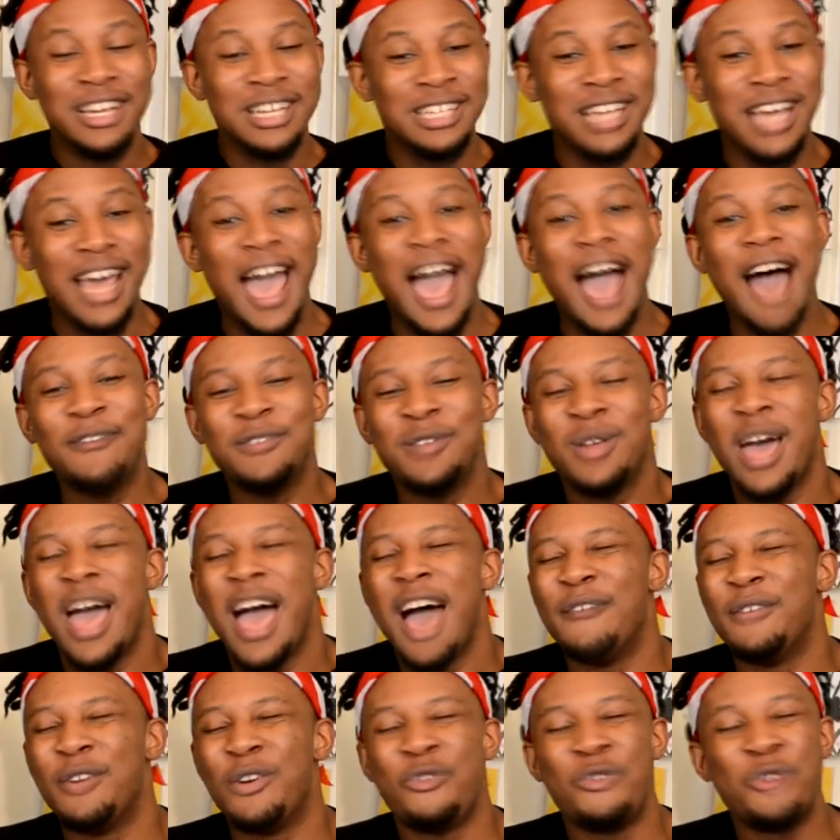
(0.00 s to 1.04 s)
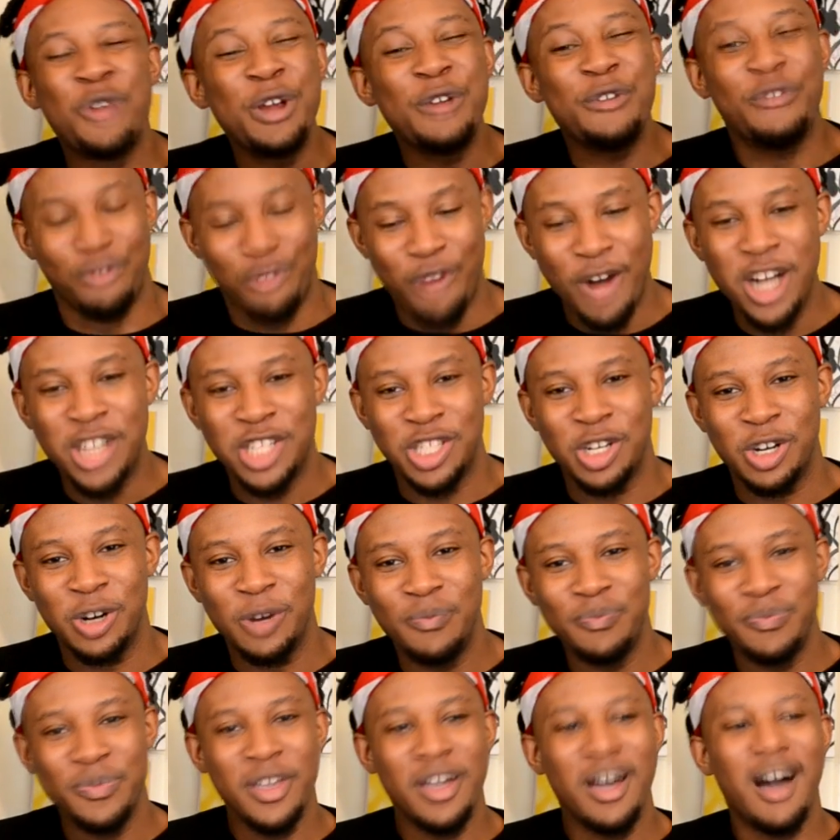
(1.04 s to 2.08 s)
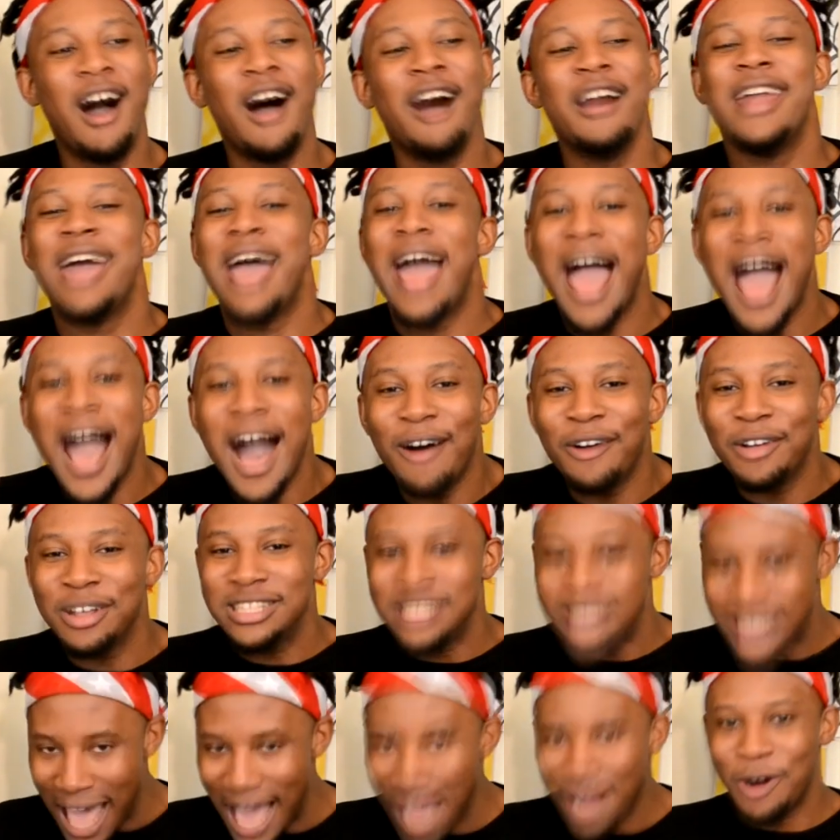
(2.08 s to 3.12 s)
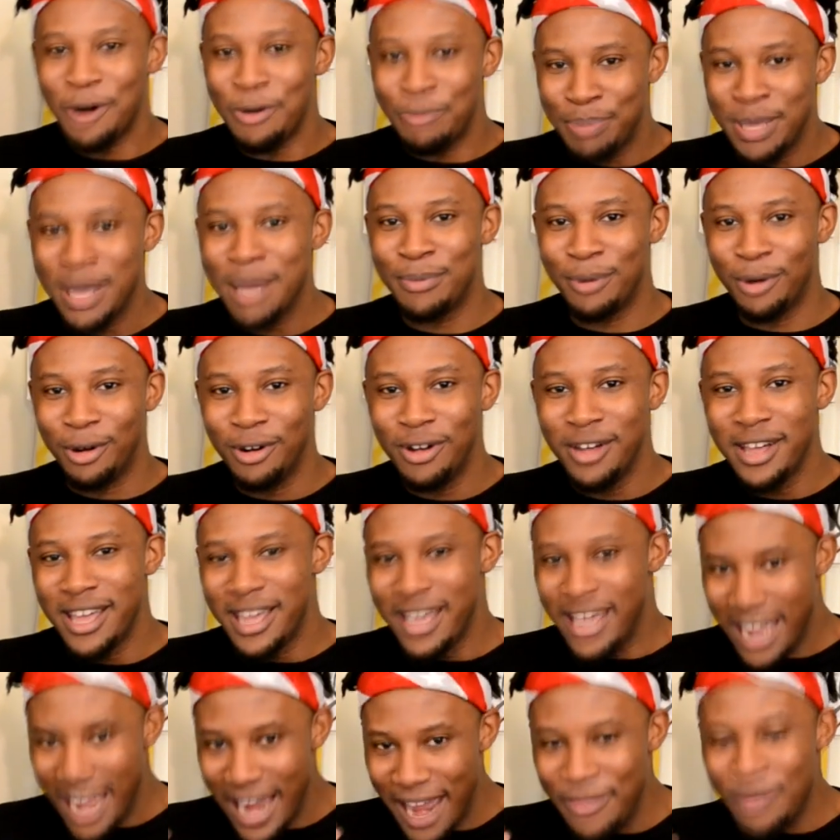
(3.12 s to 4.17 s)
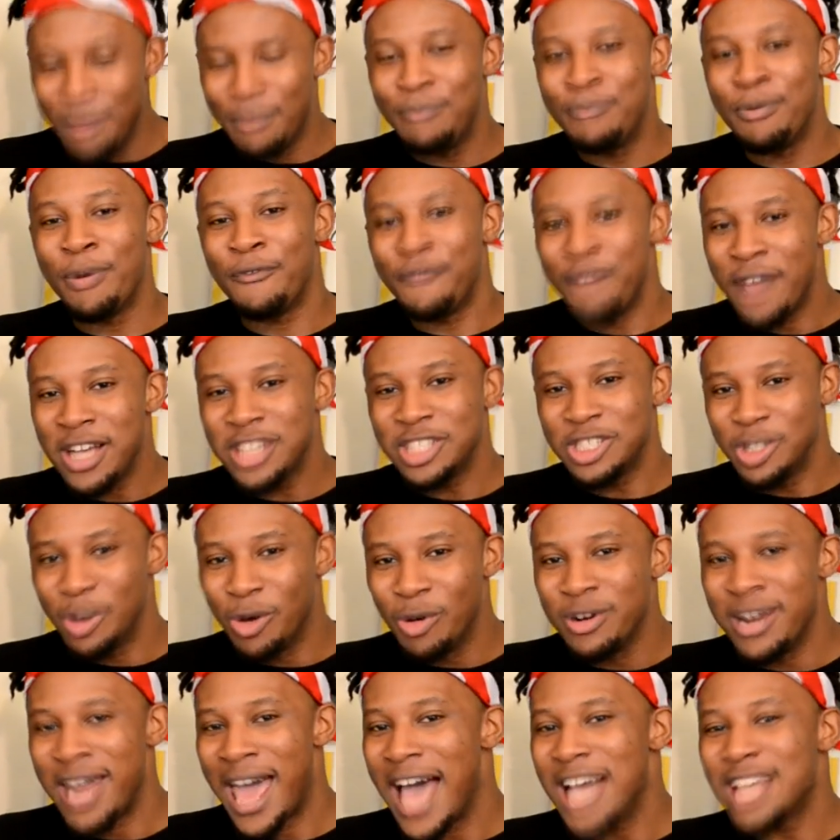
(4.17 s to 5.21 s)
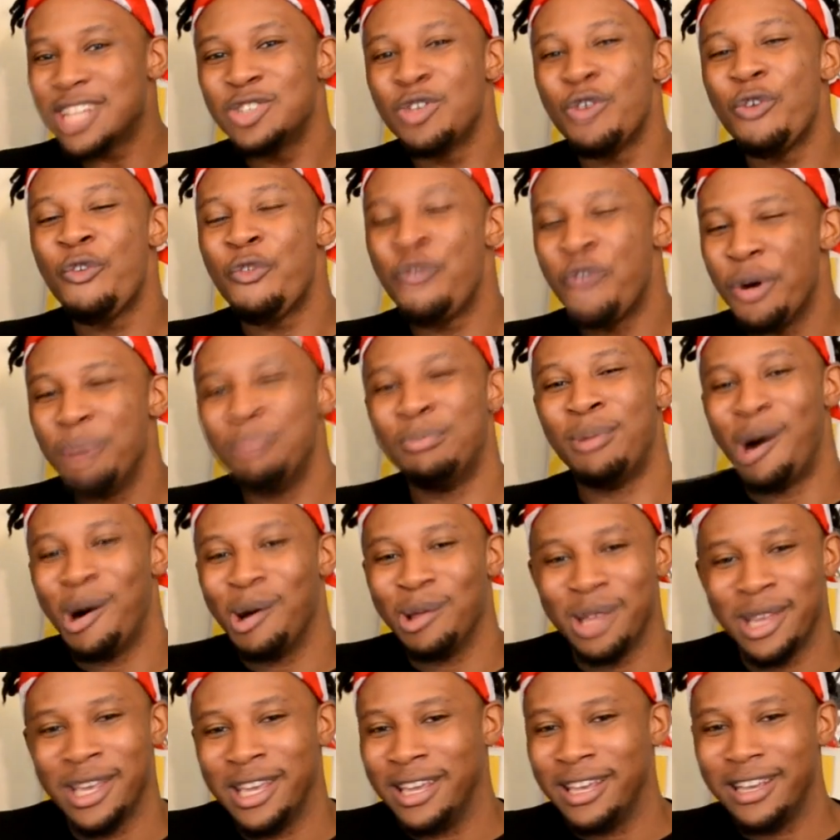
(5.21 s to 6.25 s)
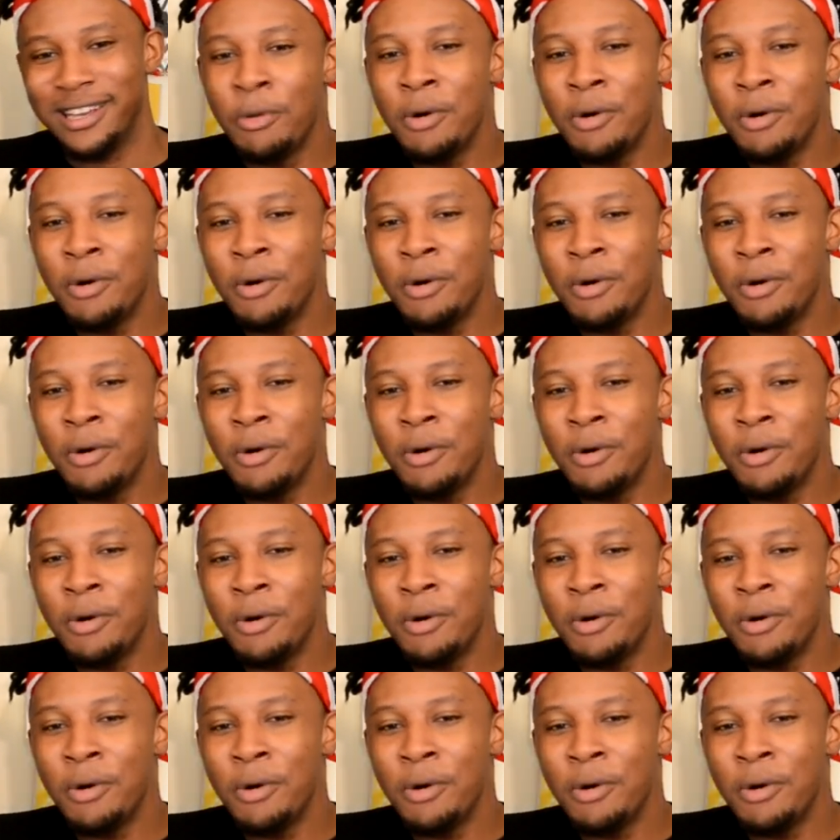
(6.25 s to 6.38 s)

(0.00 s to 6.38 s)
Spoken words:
to have a refresher on how to tackle people in the professional National Football League.